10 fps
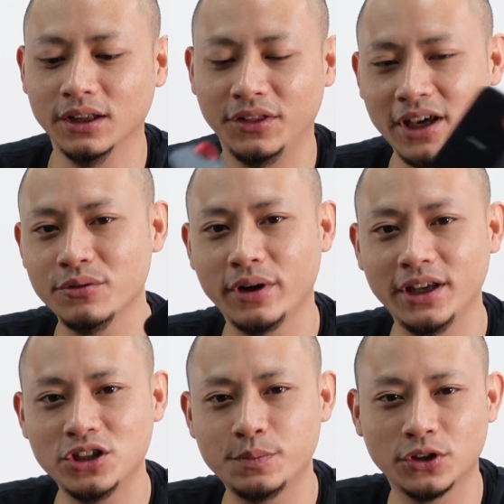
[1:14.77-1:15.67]
They
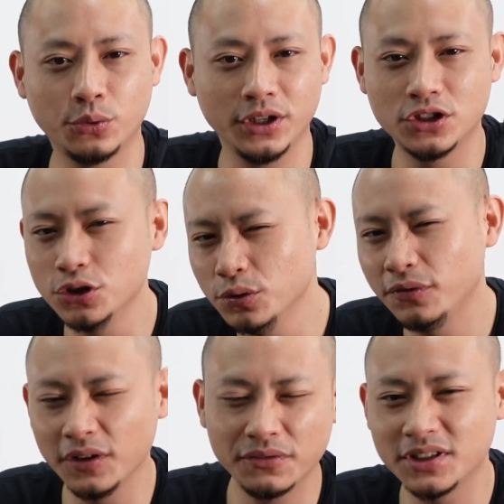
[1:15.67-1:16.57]
range between
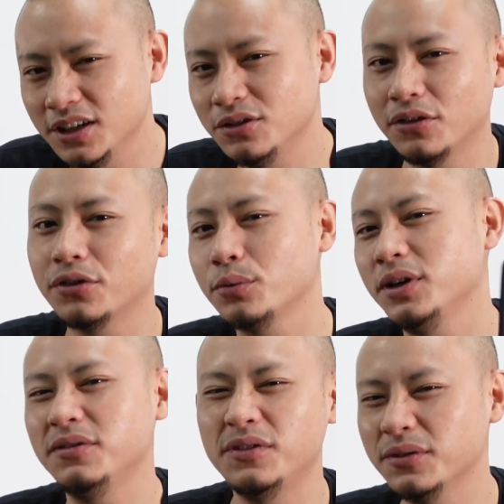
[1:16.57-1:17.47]
250 to
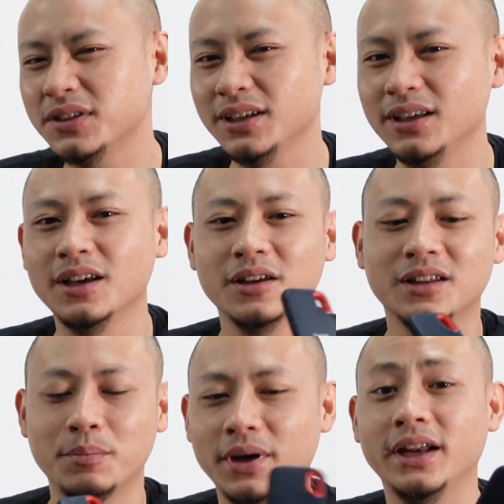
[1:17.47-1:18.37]
350
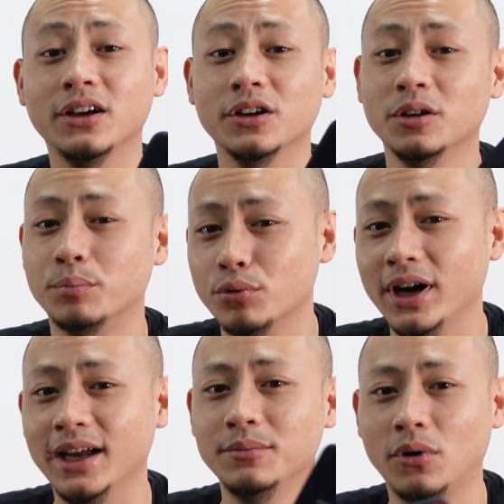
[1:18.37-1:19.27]
Depending on the
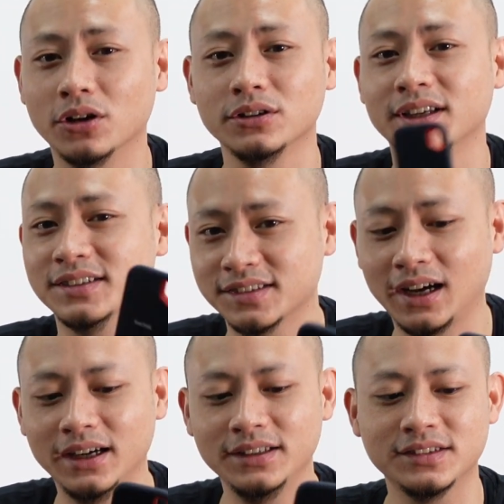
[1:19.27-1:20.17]
brand, model, and
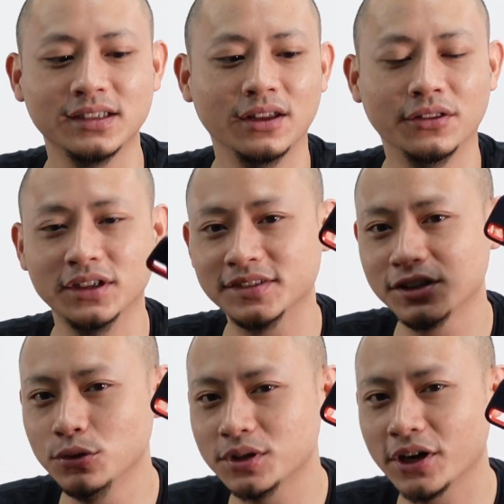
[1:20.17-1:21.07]
size, this
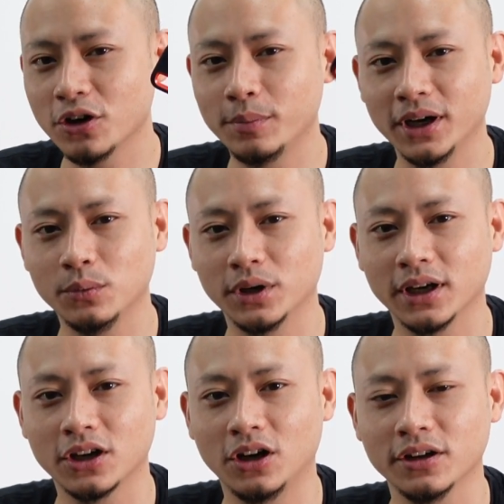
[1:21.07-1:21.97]
two terabyte one
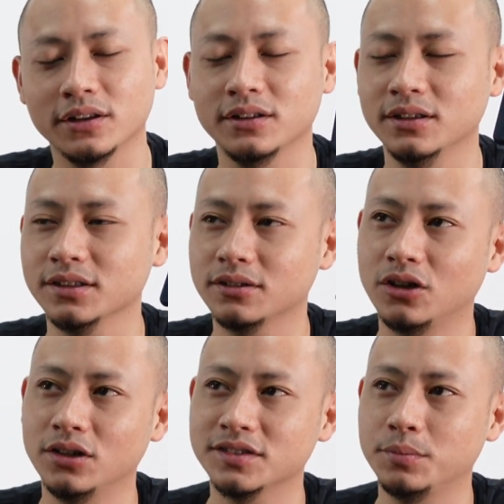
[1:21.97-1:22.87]
I got
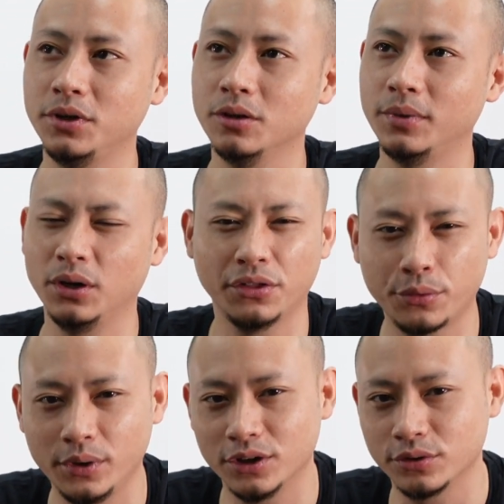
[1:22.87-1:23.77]
cost me about
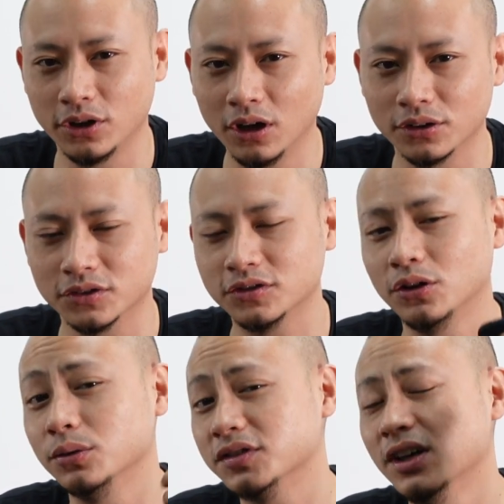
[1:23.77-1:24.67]
$300.
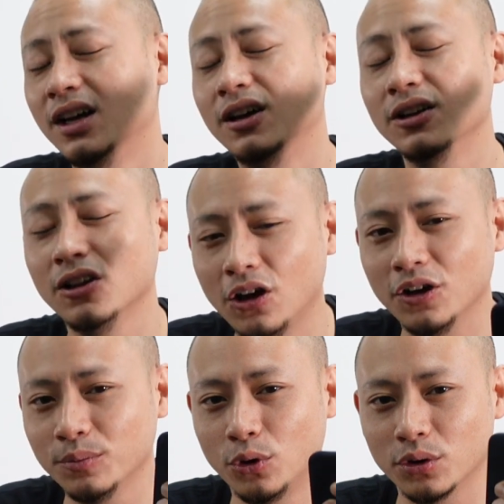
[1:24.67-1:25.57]
So it's a
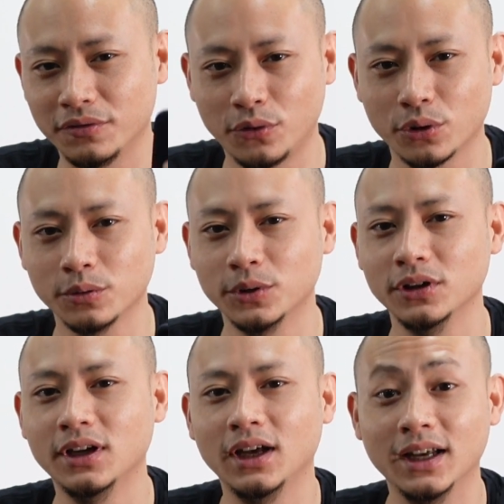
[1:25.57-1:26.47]
lot more
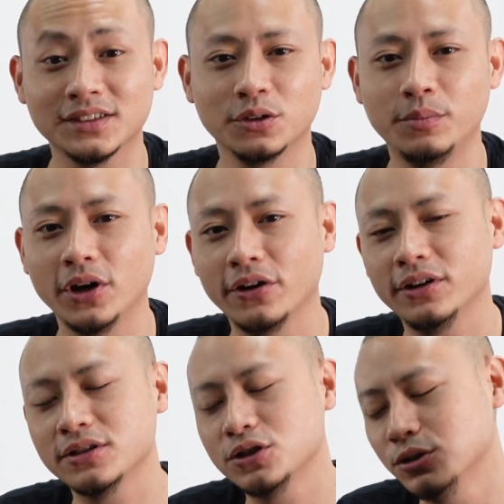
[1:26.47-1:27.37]
affordable as
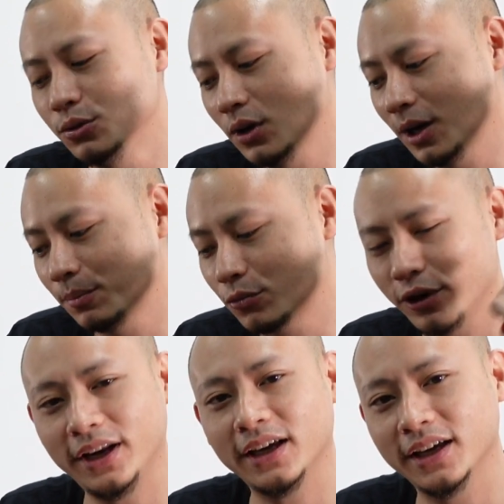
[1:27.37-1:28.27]
compared to
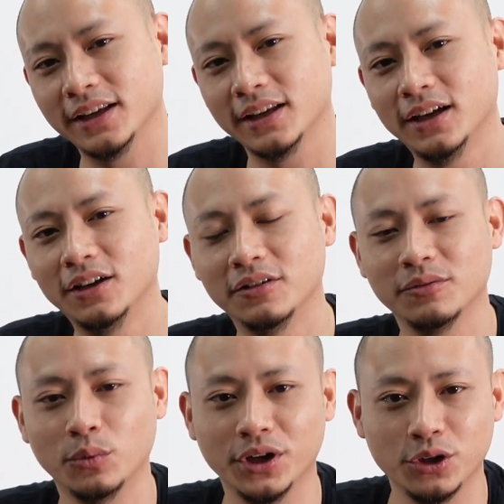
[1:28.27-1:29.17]
upgrading it
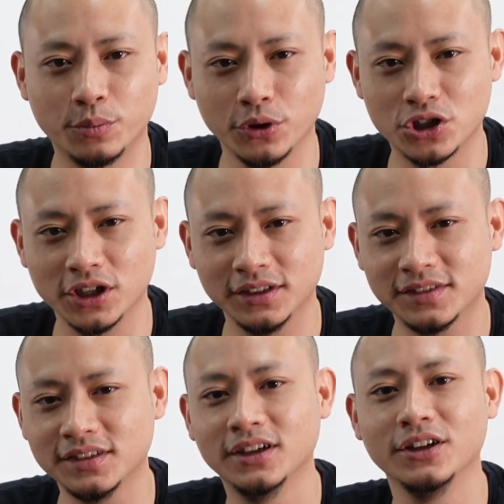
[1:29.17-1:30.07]
when you
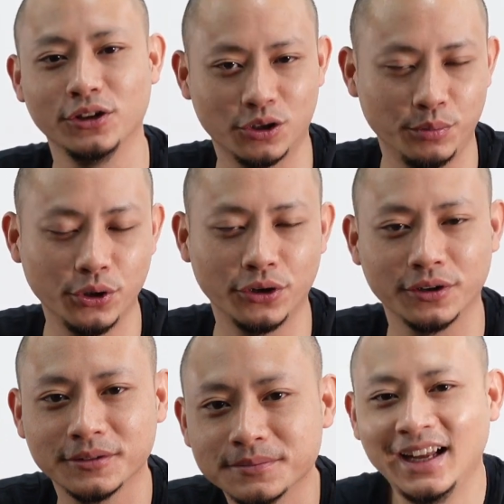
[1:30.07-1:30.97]
purchase your computer.
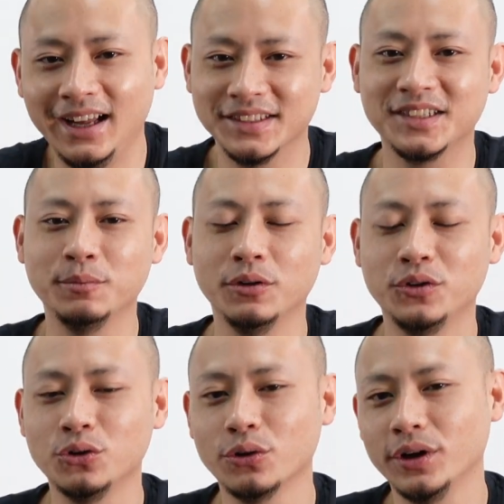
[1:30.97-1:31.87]
As some of
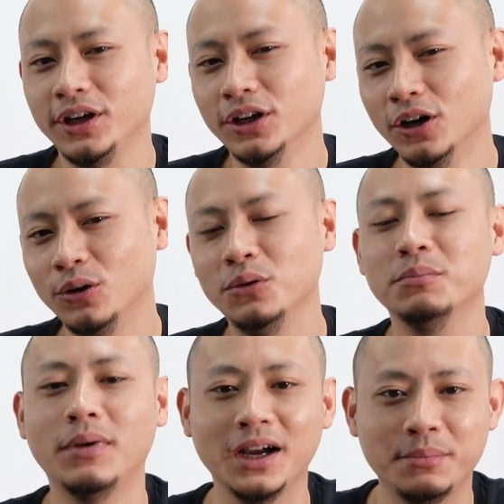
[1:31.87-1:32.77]
you already know,
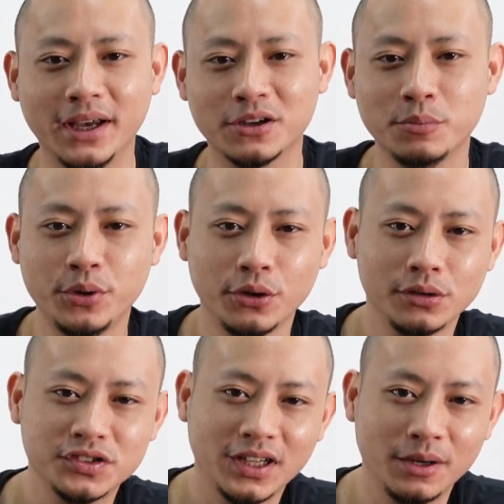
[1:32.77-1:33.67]
my Mac
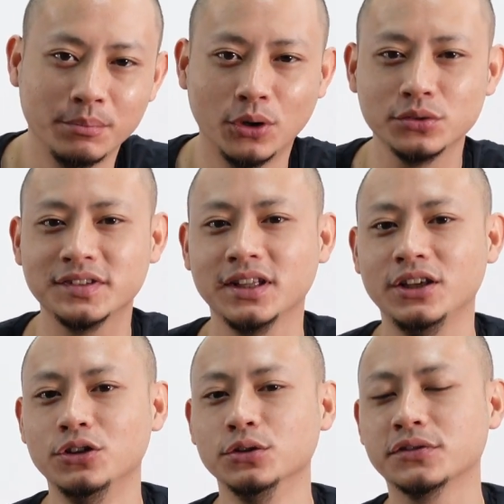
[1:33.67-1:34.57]
computers are mostly
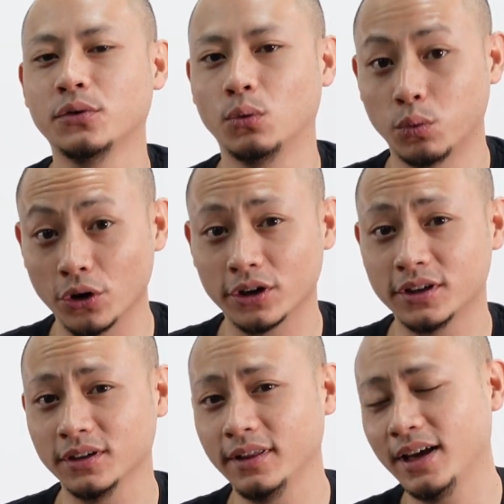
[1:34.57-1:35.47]
used for work.
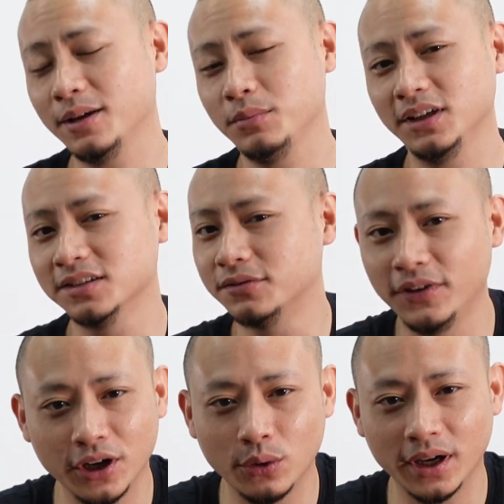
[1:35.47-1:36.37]
That means
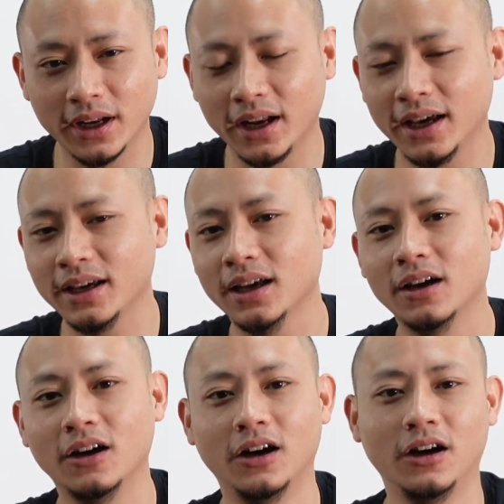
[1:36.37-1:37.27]
video editing
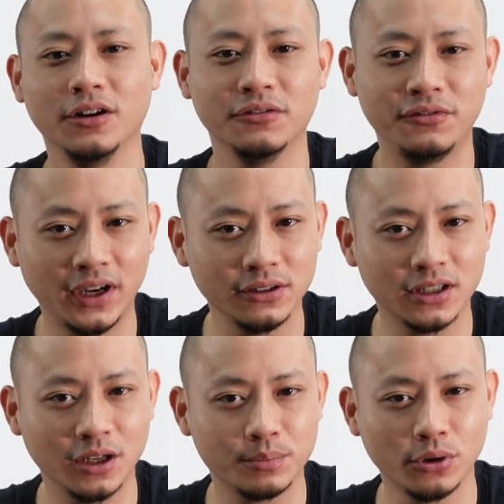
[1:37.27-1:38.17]
on Final
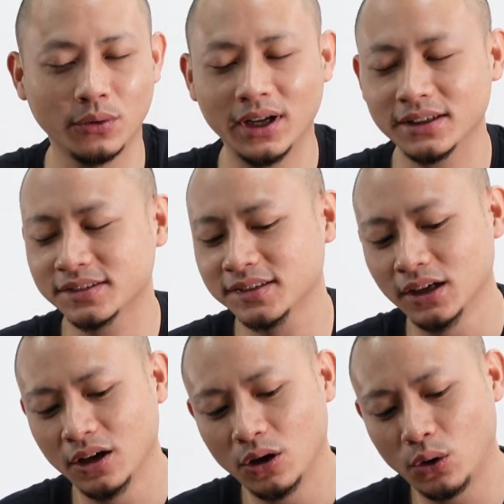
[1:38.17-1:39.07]
Cut Pro
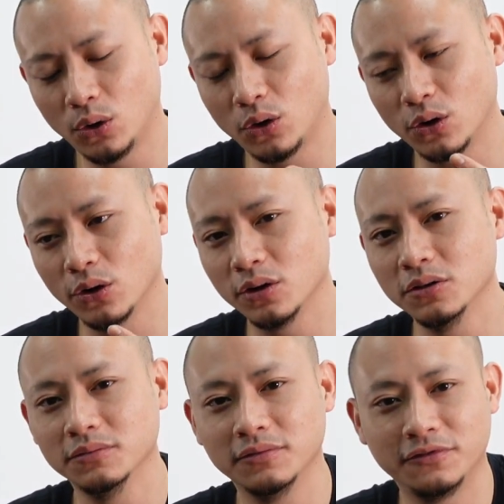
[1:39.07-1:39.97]
X or
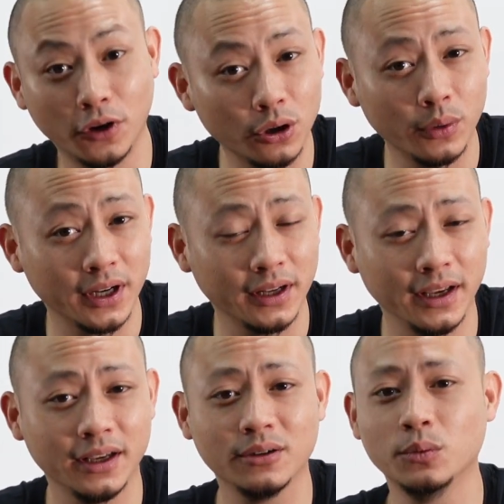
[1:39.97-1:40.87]
photo
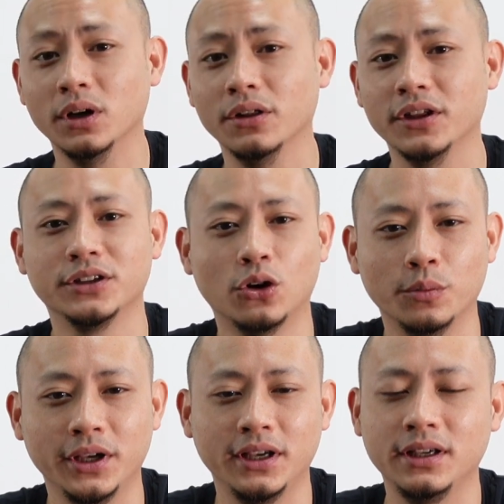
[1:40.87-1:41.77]
editing with
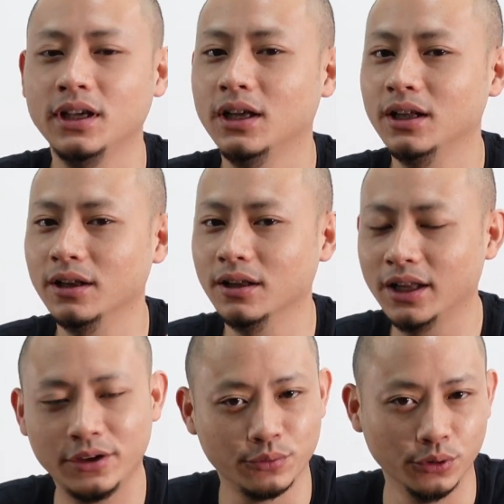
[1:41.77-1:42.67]
Adobe
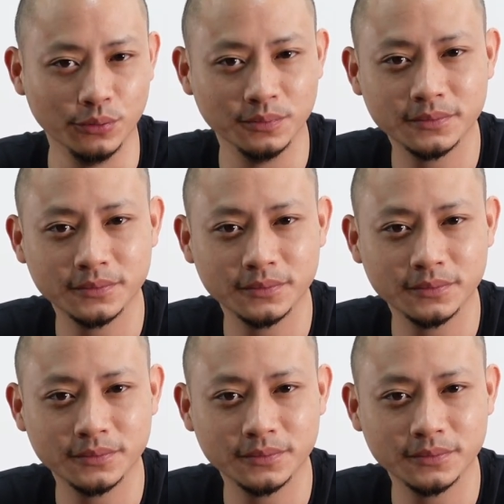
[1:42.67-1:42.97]
Lightroom